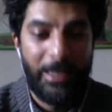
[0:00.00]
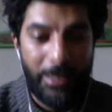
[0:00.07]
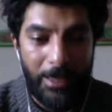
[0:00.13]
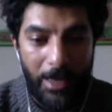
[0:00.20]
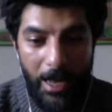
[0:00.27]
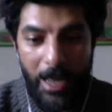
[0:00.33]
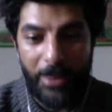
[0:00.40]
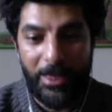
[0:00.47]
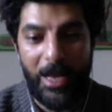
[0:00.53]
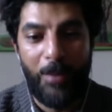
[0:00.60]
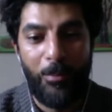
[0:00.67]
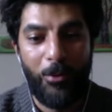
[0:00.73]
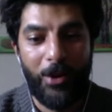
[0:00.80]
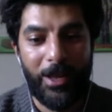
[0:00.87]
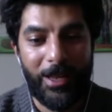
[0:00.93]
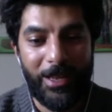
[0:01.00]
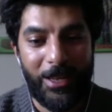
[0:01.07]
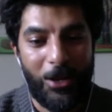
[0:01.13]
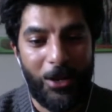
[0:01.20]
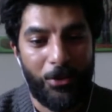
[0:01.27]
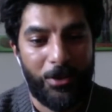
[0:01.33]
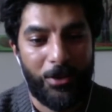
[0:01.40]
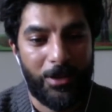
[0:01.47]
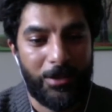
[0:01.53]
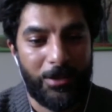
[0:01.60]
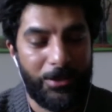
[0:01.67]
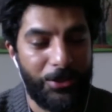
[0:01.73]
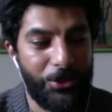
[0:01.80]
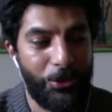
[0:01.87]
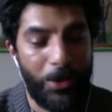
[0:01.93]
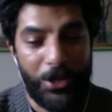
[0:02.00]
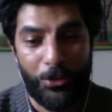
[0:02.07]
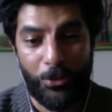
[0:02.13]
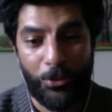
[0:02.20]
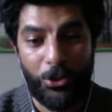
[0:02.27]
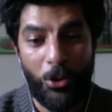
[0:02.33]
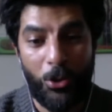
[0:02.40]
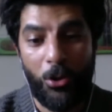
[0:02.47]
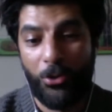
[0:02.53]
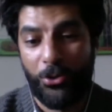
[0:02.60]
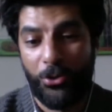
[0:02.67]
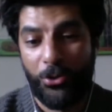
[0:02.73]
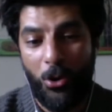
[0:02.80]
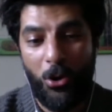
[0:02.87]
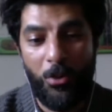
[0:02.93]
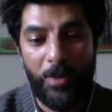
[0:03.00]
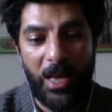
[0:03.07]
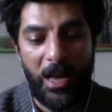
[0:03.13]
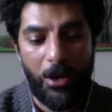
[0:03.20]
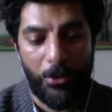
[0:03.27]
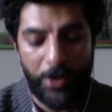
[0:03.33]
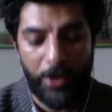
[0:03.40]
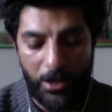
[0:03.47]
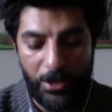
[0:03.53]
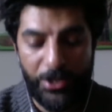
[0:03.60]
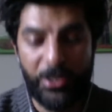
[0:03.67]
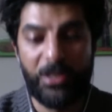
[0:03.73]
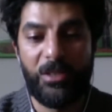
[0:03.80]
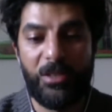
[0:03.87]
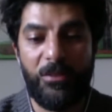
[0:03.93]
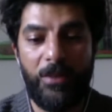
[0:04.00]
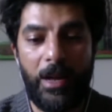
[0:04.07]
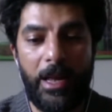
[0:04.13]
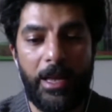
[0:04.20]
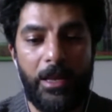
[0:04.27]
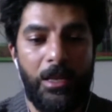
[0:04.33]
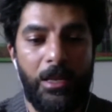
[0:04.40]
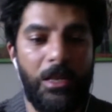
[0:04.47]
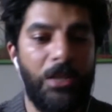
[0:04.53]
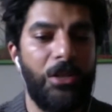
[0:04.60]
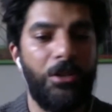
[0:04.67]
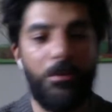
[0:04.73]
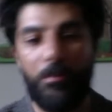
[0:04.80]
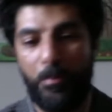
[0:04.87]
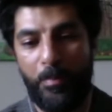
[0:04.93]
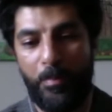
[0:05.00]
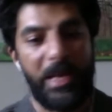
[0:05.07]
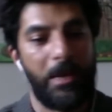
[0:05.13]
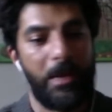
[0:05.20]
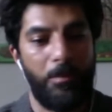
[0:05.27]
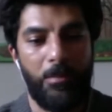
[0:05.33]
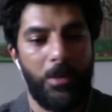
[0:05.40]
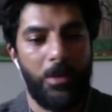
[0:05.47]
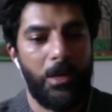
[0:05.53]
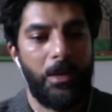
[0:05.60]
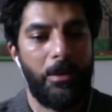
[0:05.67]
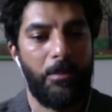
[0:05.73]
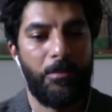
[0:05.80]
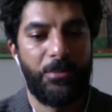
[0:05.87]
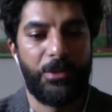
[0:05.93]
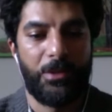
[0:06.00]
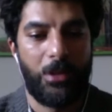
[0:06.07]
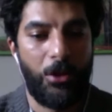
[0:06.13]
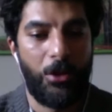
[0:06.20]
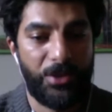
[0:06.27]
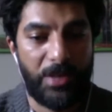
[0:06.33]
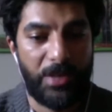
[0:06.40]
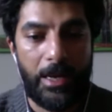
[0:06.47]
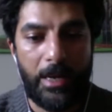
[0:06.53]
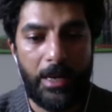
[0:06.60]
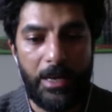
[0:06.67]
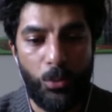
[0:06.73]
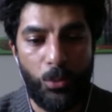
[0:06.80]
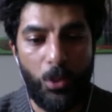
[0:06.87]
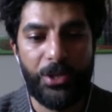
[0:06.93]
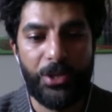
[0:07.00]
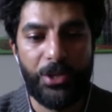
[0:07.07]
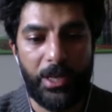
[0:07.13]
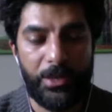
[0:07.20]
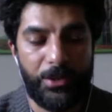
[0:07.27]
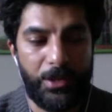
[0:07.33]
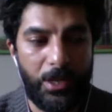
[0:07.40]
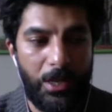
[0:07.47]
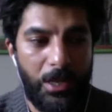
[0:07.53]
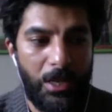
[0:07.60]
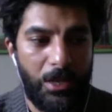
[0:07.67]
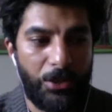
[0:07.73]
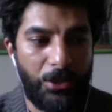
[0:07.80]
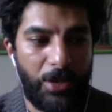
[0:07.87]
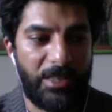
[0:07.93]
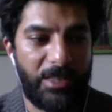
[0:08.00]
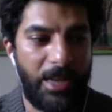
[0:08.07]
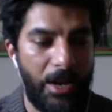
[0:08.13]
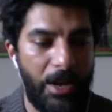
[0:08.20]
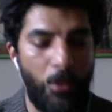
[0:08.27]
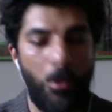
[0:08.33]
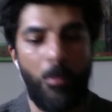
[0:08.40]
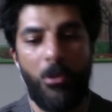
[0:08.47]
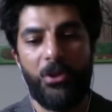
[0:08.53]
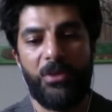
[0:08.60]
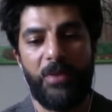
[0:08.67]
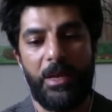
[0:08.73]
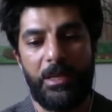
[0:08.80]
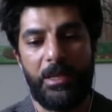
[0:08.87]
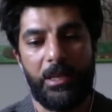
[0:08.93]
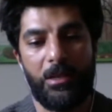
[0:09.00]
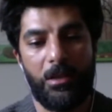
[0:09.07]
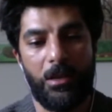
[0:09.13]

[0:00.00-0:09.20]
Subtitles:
At that point, the situation was so close to home that I don't think I could justify being just on the sidelines watching this. So that's kind of what motivated